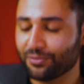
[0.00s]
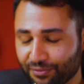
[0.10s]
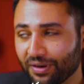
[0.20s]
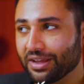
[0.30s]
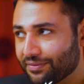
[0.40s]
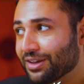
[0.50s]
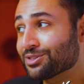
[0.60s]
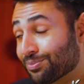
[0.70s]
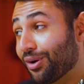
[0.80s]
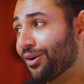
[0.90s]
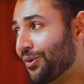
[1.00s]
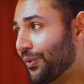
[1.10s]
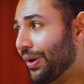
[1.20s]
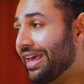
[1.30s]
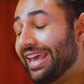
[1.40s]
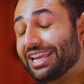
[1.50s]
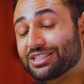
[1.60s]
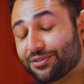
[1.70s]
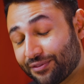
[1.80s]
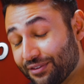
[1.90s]
5S Pro hits
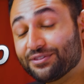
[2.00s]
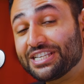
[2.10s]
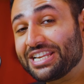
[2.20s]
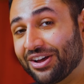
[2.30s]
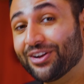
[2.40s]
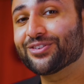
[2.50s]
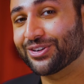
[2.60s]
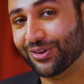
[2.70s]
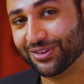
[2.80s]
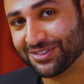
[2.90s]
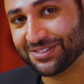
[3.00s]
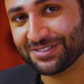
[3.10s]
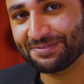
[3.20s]
$1,500.